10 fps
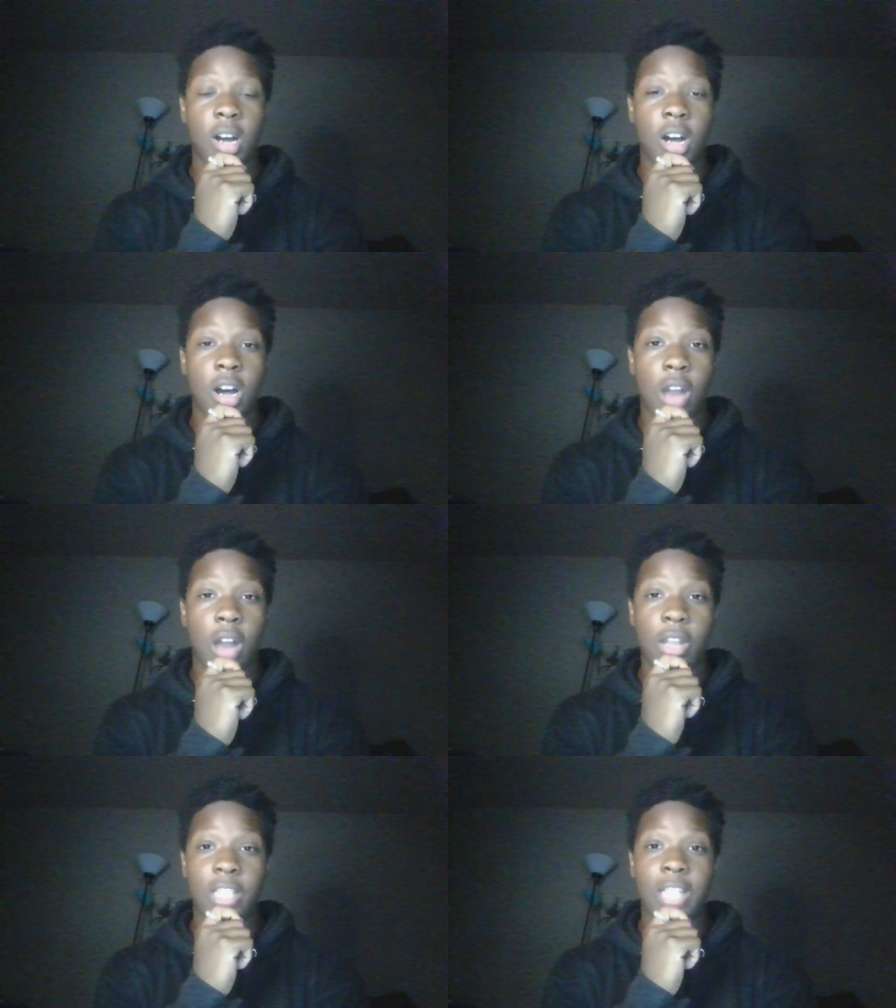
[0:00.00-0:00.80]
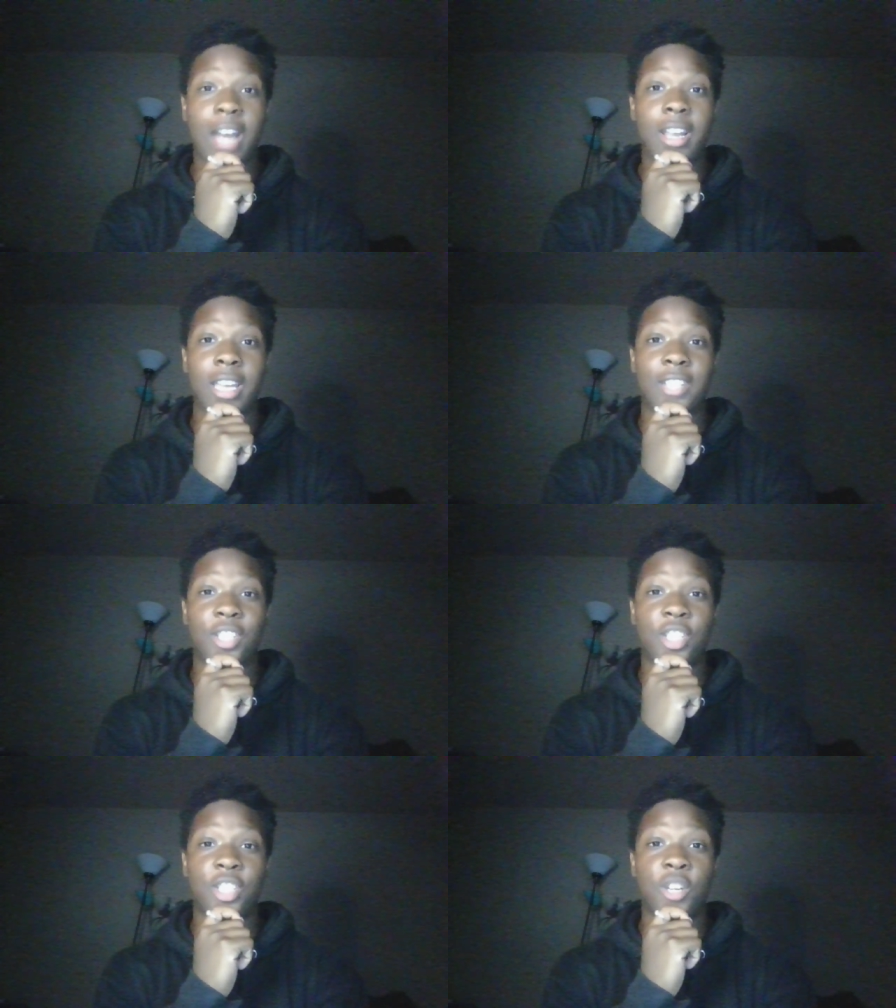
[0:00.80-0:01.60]
Unless that nigga
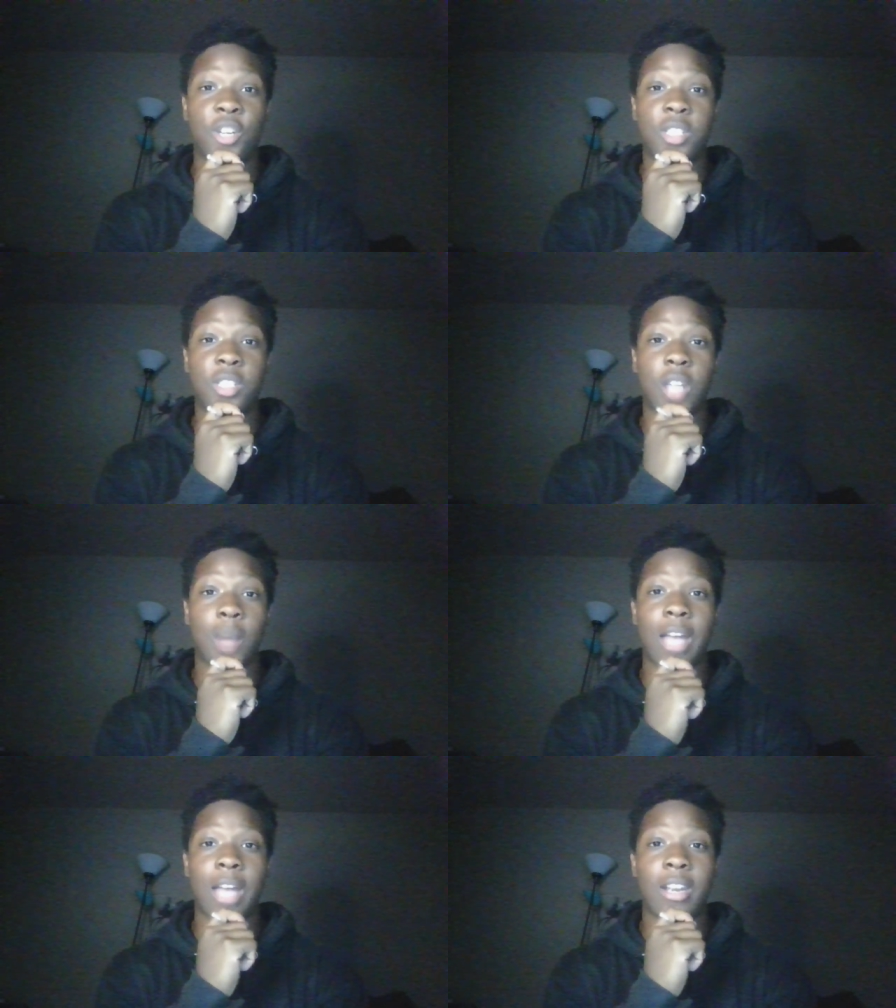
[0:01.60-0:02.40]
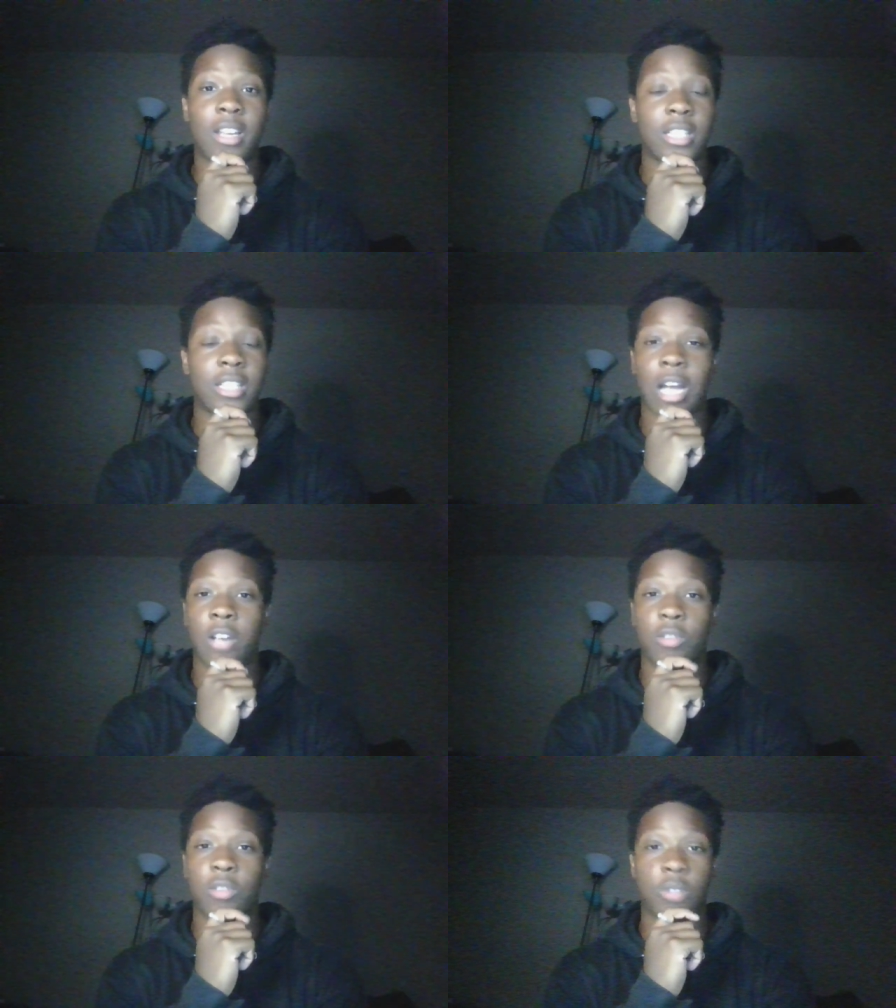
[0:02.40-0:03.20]
is juiced up, that nigga is
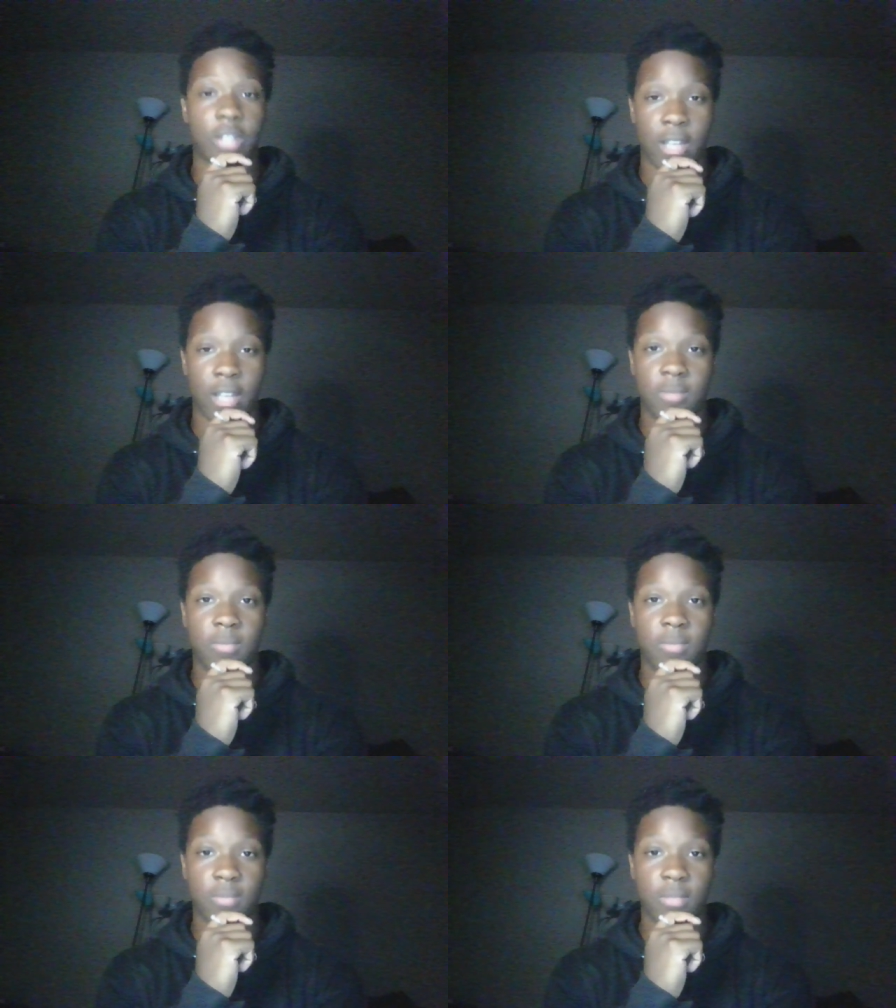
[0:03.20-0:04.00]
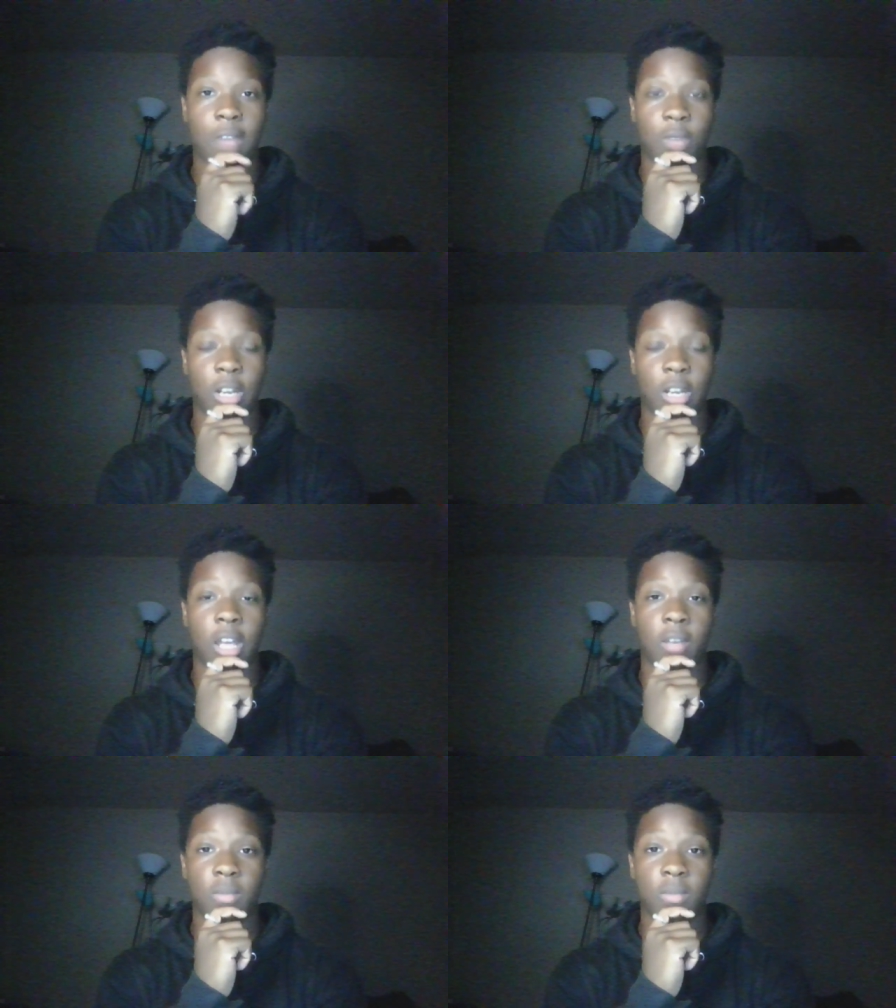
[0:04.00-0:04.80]
not doing that every day.